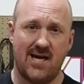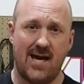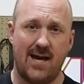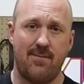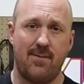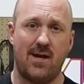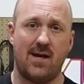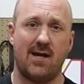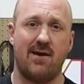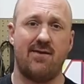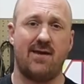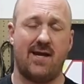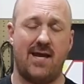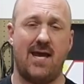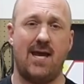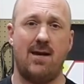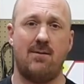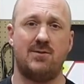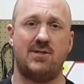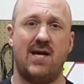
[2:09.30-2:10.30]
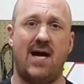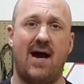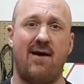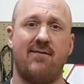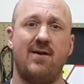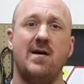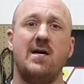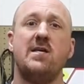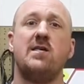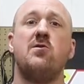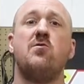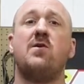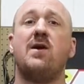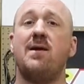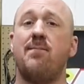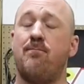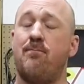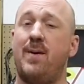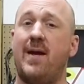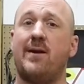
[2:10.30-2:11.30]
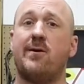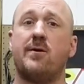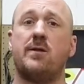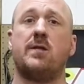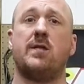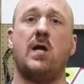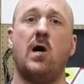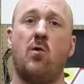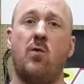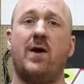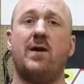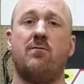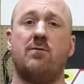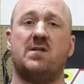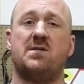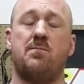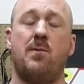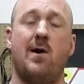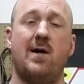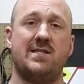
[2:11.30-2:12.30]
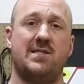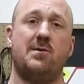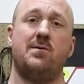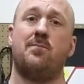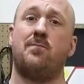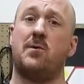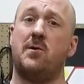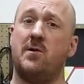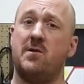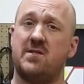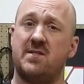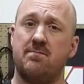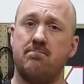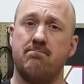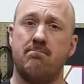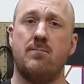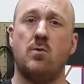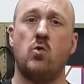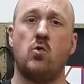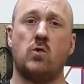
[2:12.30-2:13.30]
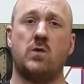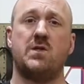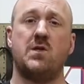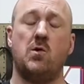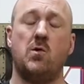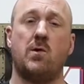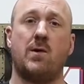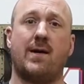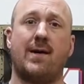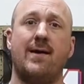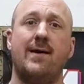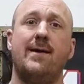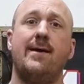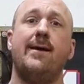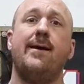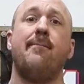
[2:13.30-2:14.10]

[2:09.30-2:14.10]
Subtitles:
timing of the camshaft, you get better low end response. It would produce more torque.